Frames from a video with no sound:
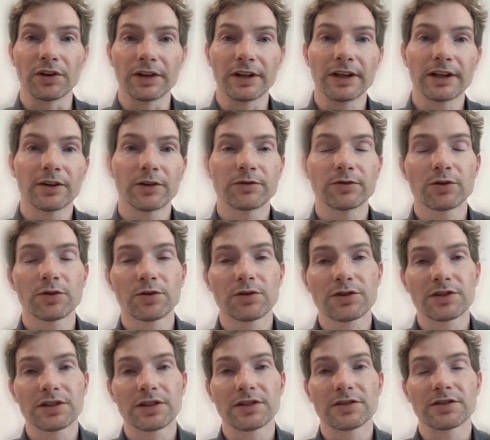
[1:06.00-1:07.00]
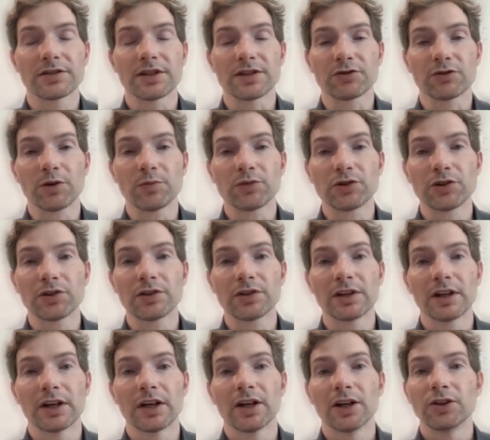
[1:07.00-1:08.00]
the link, of course, in the
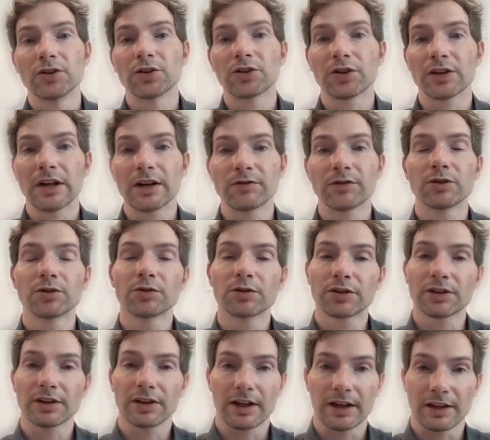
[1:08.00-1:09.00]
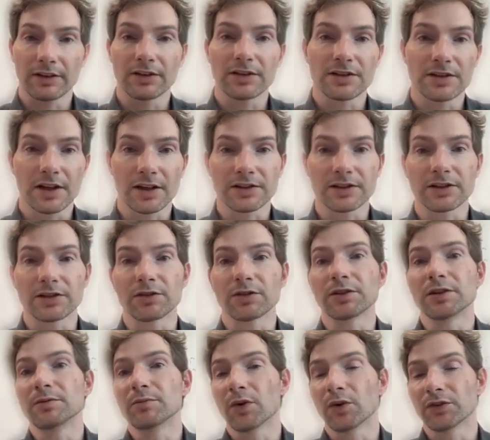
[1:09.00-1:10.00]
description. You can have a look at this article
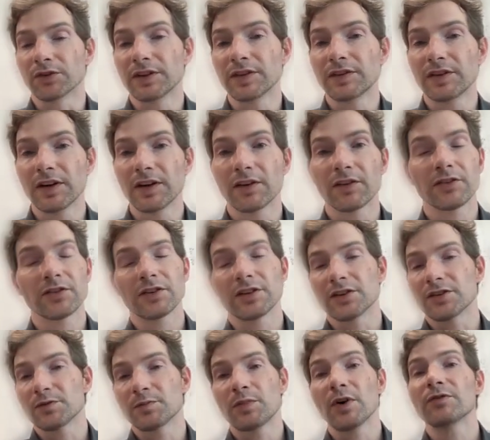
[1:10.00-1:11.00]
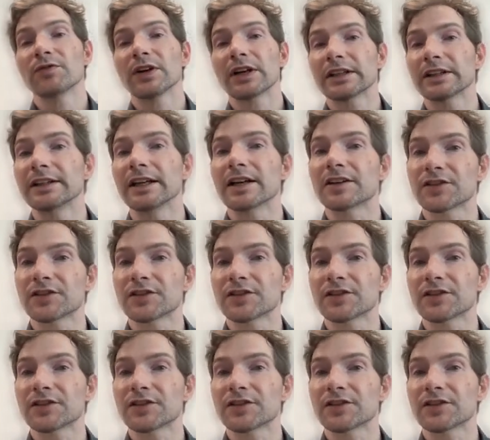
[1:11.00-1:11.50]
in more details. It's perfectly